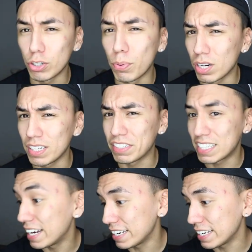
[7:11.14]
no point of even
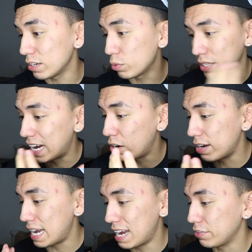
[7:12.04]
tightening it
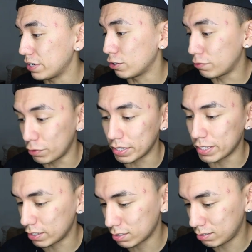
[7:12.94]
without having your foot in
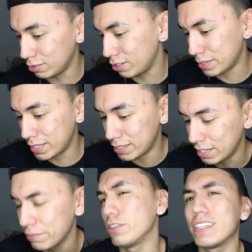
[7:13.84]
there. You know what I'm saying?
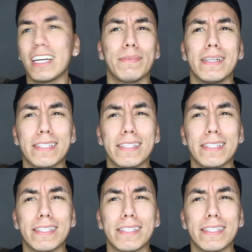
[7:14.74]
Even though it tightens by